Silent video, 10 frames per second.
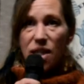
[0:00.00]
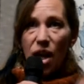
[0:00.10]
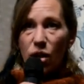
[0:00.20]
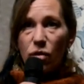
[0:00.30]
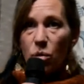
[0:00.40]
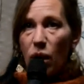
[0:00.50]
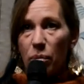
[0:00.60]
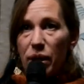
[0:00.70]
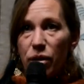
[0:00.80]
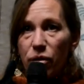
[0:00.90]
not
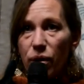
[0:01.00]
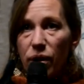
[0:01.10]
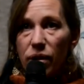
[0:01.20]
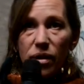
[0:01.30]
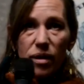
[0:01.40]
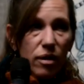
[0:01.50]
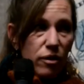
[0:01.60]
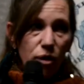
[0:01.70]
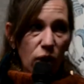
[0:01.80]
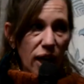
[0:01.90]
overwhelming for
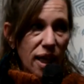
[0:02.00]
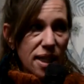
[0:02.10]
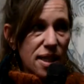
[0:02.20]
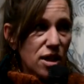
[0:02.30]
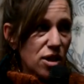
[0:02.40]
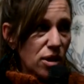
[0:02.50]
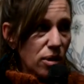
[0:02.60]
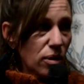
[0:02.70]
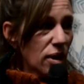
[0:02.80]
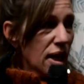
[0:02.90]
us to
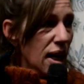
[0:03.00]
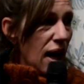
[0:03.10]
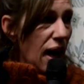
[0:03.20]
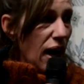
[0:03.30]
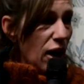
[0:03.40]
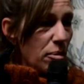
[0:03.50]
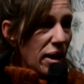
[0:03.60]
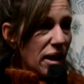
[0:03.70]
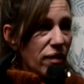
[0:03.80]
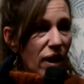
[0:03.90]
do.
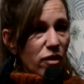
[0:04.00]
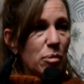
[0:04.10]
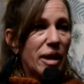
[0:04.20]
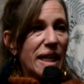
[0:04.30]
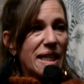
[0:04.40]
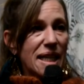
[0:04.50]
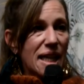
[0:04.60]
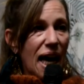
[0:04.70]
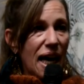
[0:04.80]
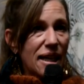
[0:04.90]
And if everybody did
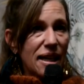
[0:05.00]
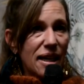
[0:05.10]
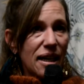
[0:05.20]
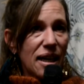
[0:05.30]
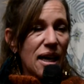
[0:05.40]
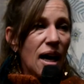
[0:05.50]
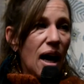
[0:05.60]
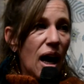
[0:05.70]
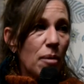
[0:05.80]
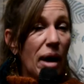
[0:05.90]
that, then
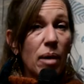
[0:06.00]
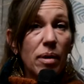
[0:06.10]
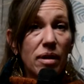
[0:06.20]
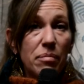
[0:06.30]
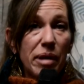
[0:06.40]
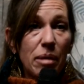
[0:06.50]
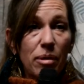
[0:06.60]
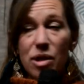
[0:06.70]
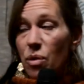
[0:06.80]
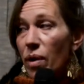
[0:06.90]
I would be
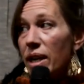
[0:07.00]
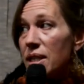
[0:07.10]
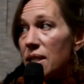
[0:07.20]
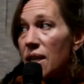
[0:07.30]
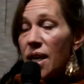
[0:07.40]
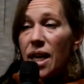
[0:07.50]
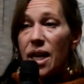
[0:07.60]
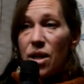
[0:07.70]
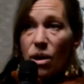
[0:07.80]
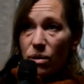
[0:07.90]
able to waste
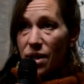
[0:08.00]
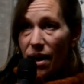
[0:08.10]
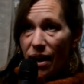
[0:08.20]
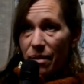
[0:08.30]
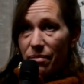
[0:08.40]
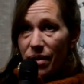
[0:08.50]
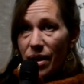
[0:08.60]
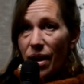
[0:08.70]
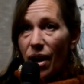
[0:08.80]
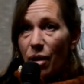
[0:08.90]
no time
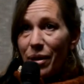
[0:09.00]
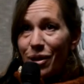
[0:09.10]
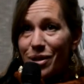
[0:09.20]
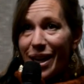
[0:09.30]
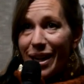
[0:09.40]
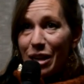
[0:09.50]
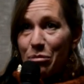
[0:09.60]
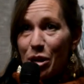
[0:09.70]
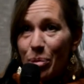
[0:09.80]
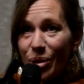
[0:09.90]
entertaining
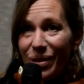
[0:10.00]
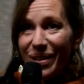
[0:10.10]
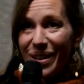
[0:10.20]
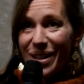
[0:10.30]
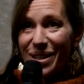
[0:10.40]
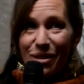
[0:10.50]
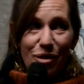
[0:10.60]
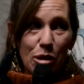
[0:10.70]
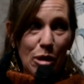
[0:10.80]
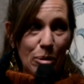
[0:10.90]
people, to
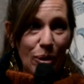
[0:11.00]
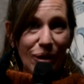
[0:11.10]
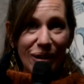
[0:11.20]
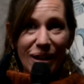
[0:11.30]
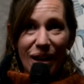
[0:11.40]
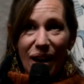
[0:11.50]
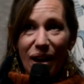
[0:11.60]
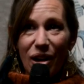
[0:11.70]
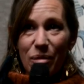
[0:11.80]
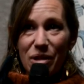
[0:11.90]
feed people,
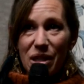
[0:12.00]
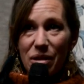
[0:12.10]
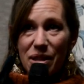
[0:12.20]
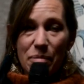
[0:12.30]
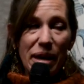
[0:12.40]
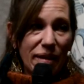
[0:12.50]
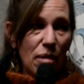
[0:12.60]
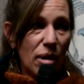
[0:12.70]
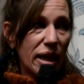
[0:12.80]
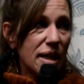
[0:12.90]
to make that
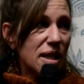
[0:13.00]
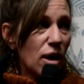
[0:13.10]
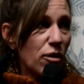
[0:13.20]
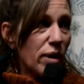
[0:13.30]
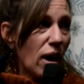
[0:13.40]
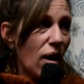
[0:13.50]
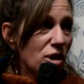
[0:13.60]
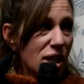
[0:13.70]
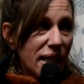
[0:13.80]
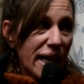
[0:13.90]
money. So if we all
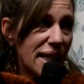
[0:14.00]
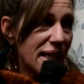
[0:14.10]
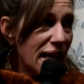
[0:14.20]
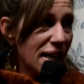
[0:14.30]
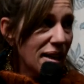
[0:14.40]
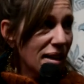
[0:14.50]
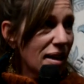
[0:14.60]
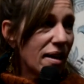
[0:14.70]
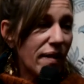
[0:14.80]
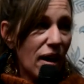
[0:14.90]
just kicked in
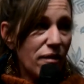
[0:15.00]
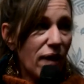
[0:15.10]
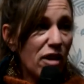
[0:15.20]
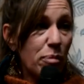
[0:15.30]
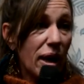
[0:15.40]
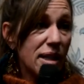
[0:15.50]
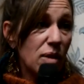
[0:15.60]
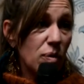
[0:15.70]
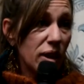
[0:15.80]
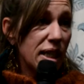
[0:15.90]
that $5
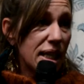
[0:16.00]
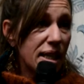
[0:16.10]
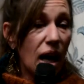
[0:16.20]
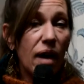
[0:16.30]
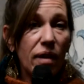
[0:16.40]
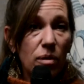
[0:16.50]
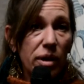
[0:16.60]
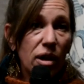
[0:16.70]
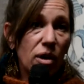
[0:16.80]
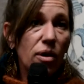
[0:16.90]
and really did that on that
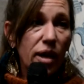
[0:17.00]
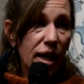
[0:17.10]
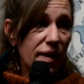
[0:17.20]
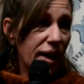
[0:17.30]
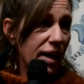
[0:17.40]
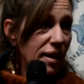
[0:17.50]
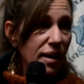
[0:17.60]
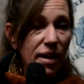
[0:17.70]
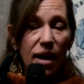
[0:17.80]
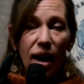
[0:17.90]
reoccurring thing,
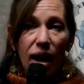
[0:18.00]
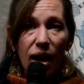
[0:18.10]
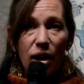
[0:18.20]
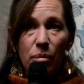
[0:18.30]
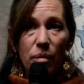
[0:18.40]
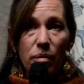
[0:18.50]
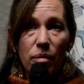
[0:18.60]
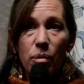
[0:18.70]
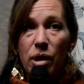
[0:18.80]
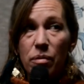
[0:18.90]

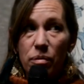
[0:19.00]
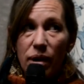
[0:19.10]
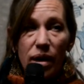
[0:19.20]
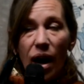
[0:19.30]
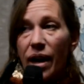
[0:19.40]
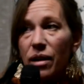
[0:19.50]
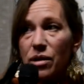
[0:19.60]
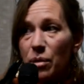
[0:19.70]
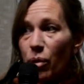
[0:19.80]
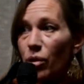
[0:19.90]
I could
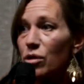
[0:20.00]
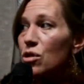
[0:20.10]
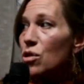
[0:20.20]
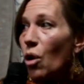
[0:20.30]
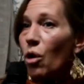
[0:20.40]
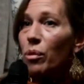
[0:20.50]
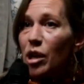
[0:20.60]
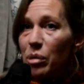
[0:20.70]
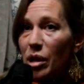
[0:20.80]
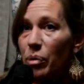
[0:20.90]
support so many
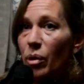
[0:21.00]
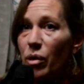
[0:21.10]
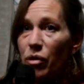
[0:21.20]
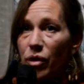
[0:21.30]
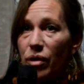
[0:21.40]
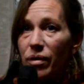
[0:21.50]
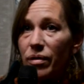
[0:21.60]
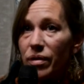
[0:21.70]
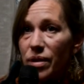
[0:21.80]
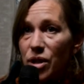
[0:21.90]
people with food.
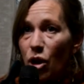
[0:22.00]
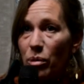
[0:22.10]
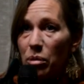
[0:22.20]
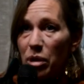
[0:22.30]
So